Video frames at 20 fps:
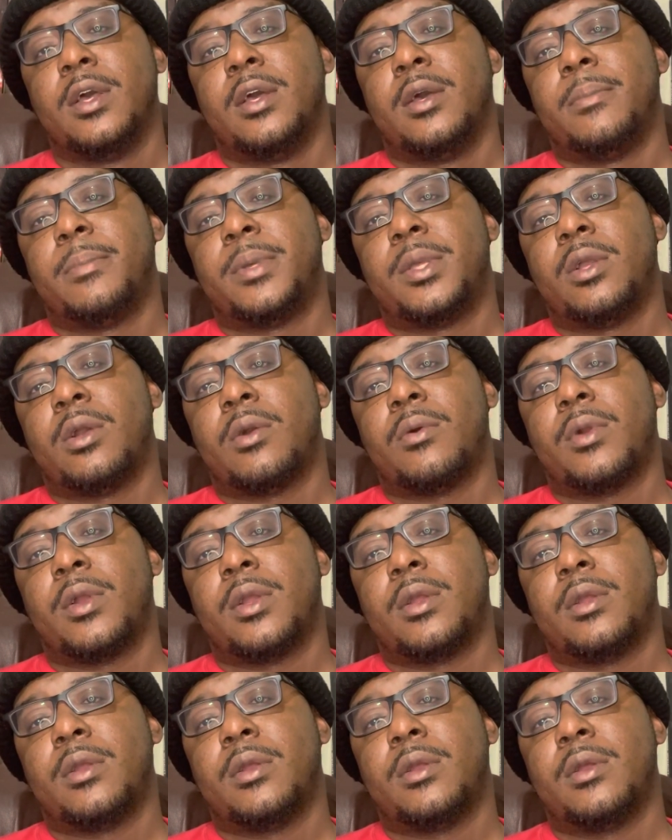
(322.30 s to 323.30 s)

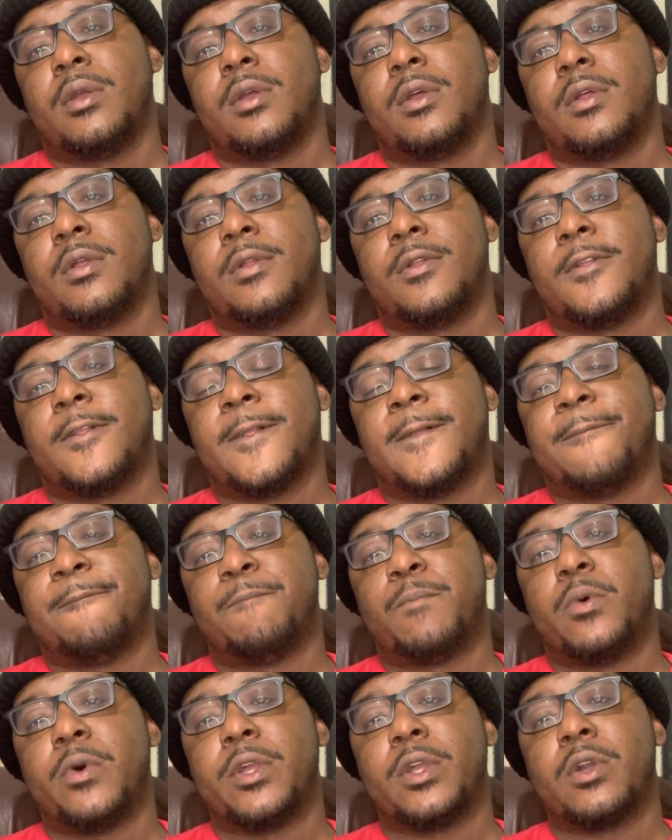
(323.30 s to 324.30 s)
PRA,
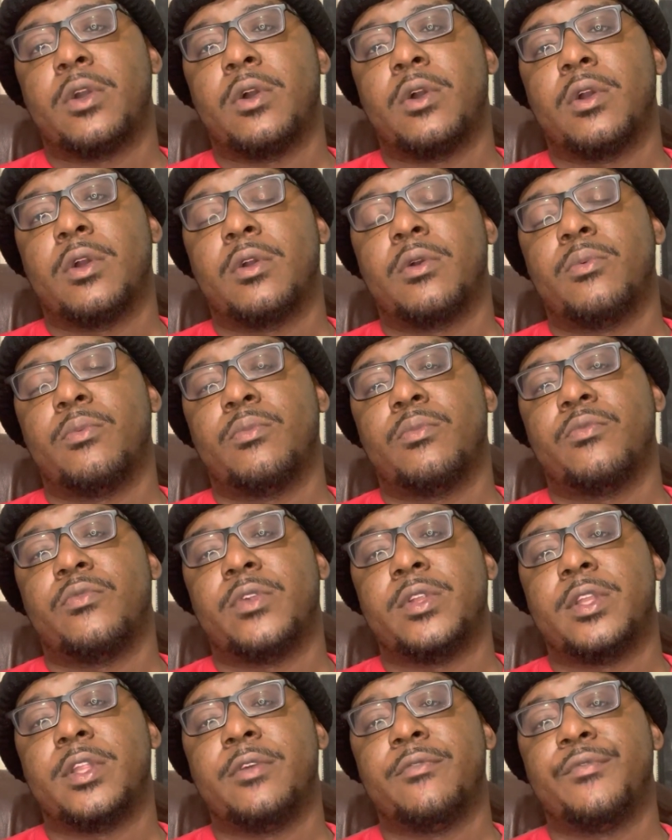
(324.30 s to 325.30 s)
point guard for
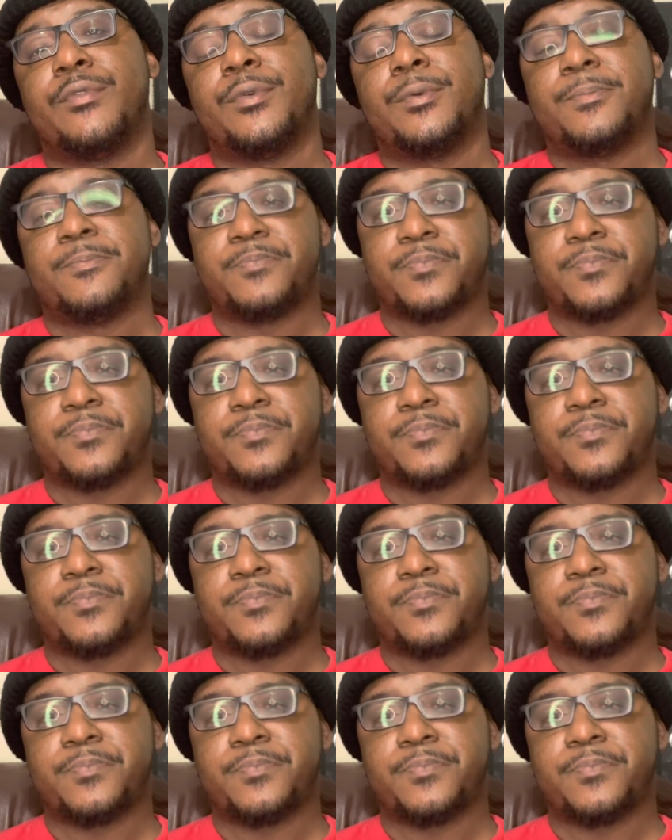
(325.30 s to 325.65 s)
Denver.